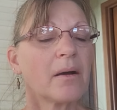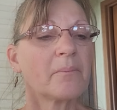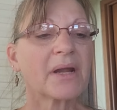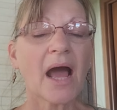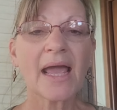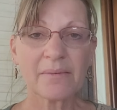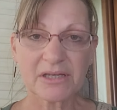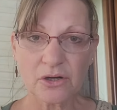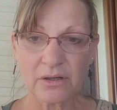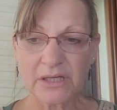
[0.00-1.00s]
But I am
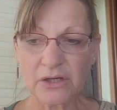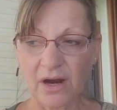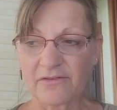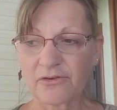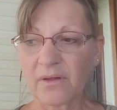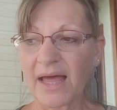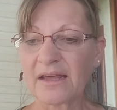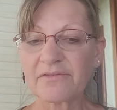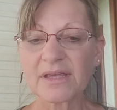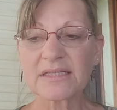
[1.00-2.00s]
eternally grateful. And
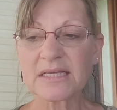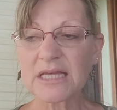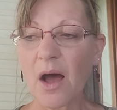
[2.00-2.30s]
if this has